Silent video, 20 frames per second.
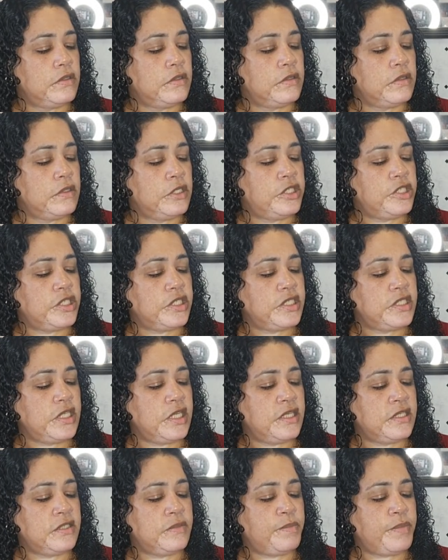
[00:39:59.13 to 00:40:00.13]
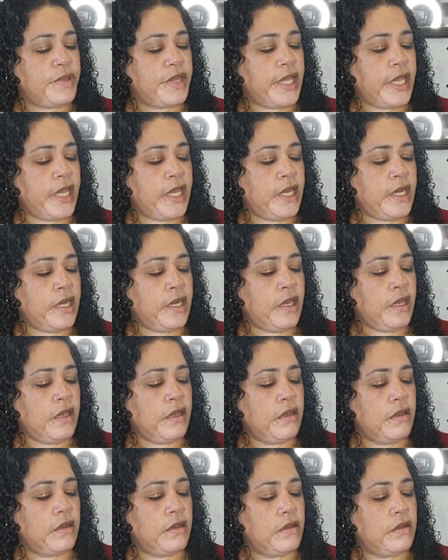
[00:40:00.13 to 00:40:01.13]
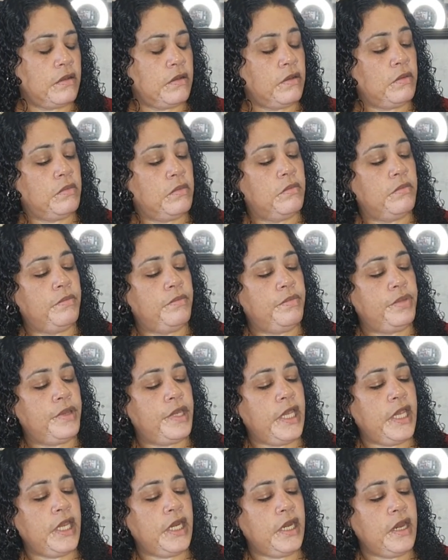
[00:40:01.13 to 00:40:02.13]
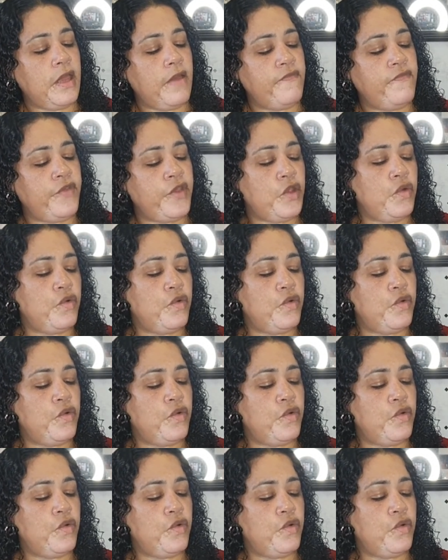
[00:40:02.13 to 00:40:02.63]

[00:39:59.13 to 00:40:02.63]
It just says Plain View